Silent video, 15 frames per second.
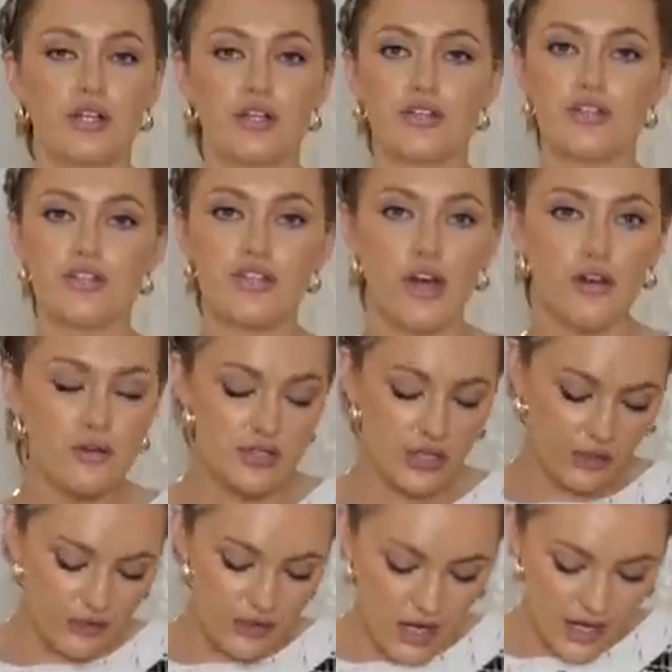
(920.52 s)
look so,
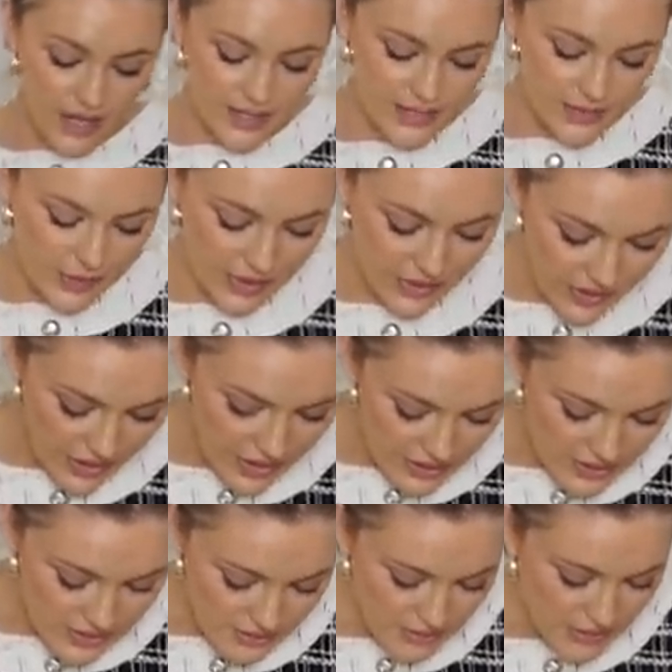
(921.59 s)
so nice with
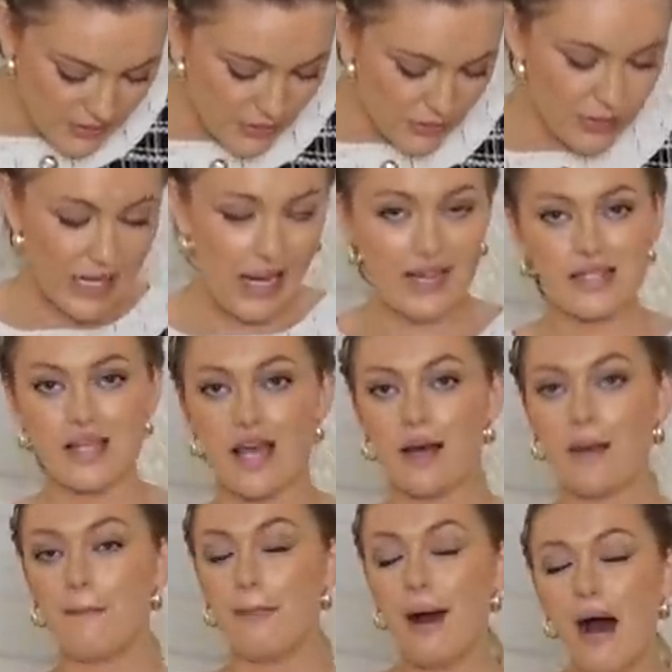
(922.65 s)
some little
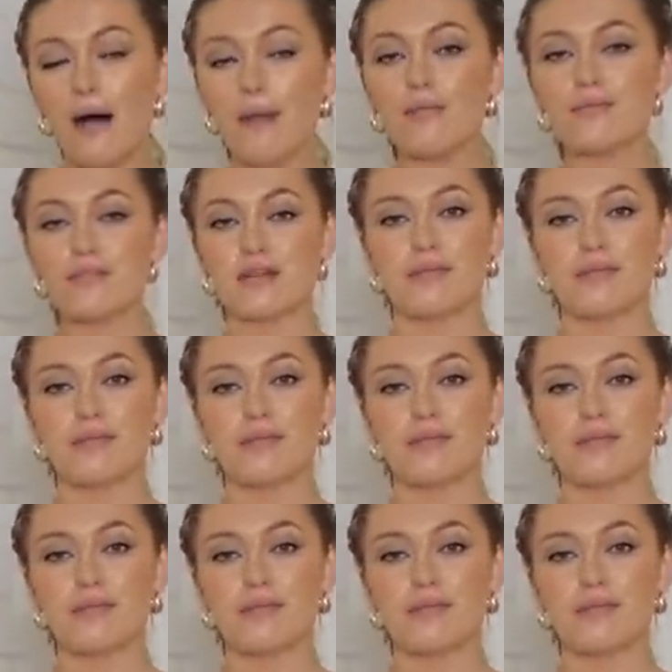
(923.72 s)
classic pumps,